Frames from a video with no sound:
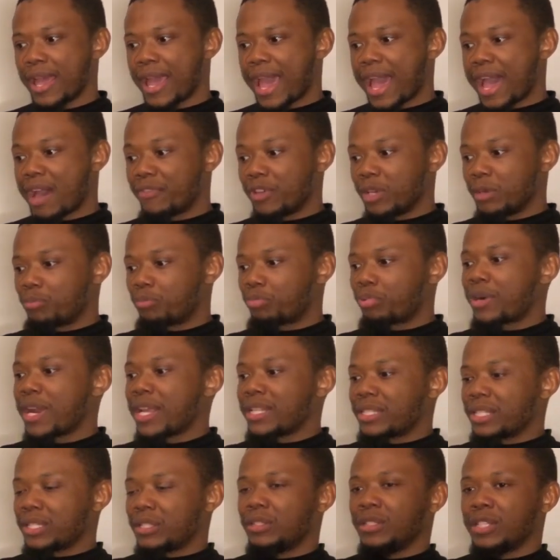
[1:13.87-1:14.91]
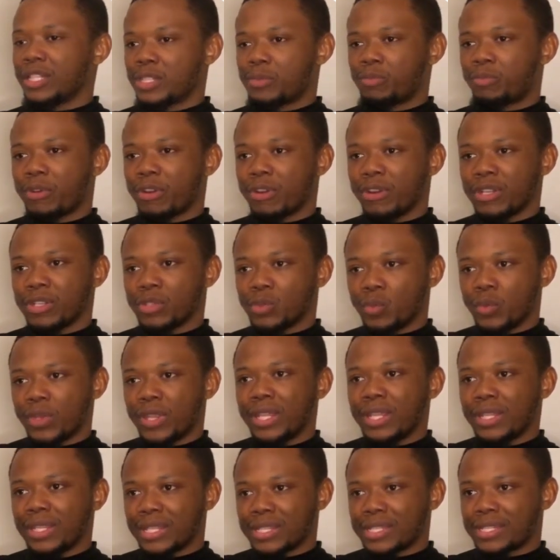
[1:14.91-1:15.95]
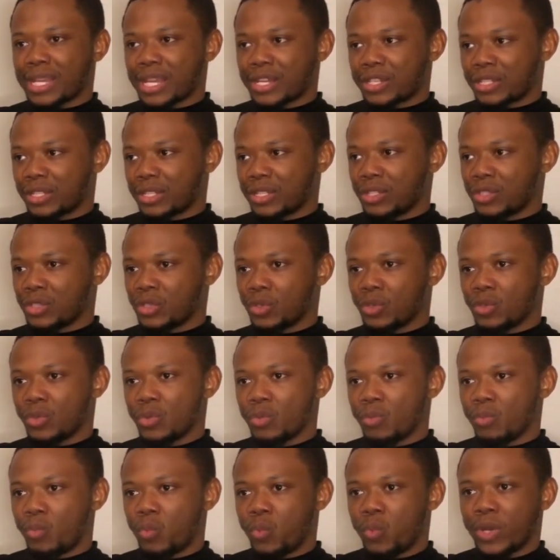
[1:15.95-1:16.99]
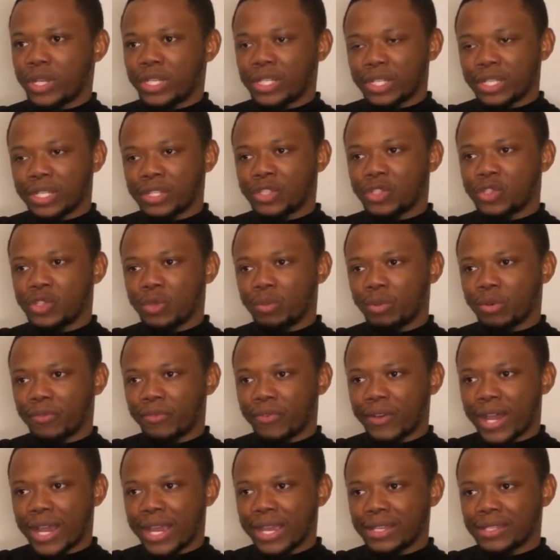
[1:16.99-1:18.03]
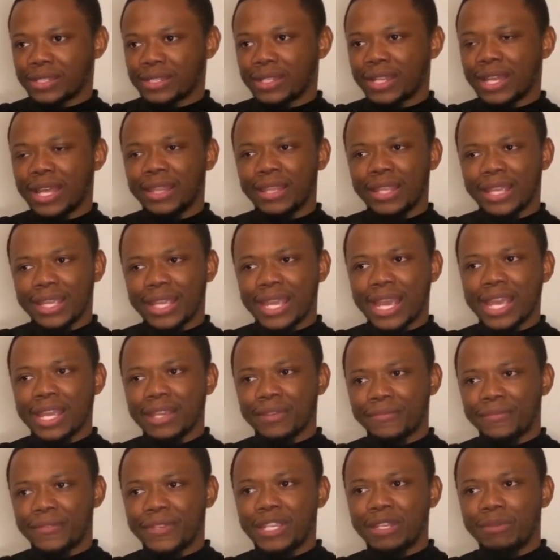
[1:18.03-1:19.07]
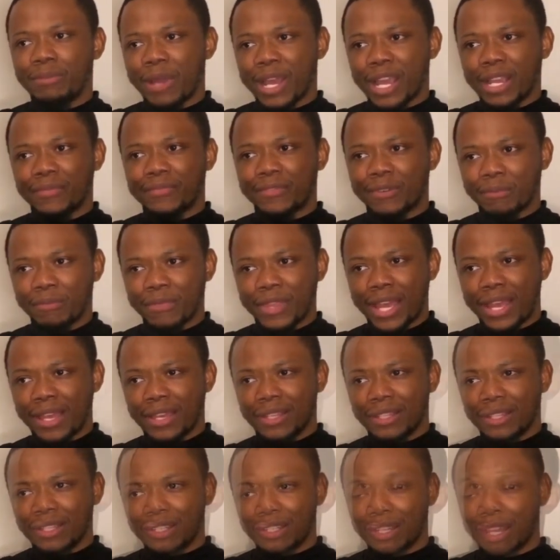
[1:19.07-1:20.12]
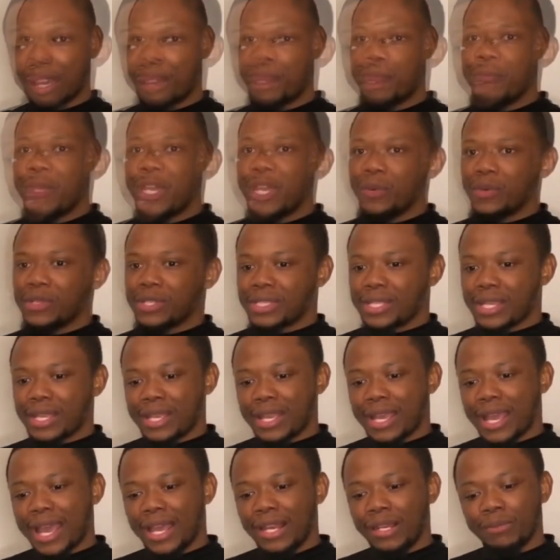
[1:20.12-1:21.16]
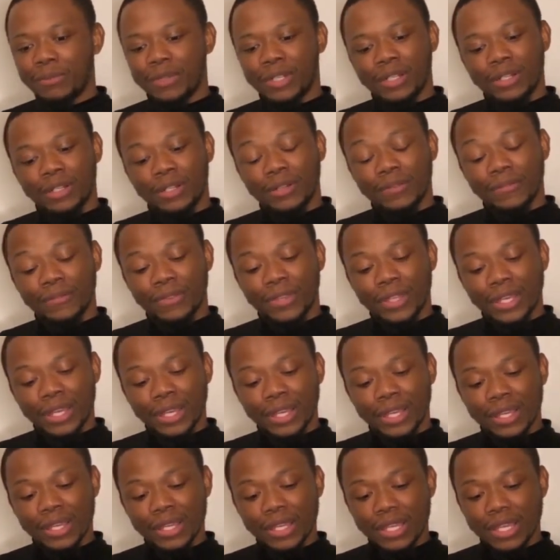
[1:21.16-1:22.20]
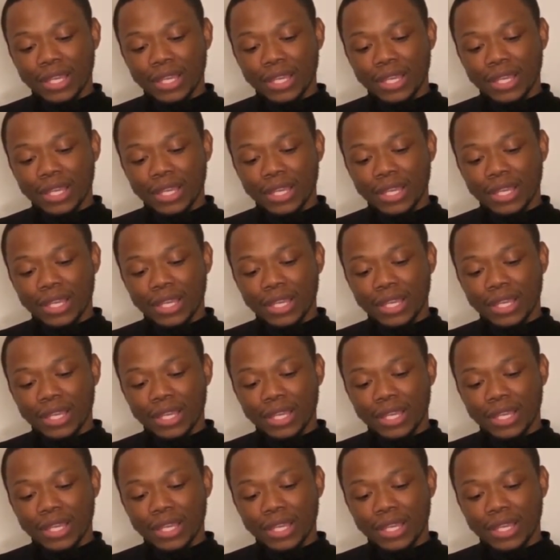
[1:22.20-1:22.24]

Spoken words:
having practical experience within the sessions, which is supervised, and then getting feedback from that. So like for that, me, it was the element of the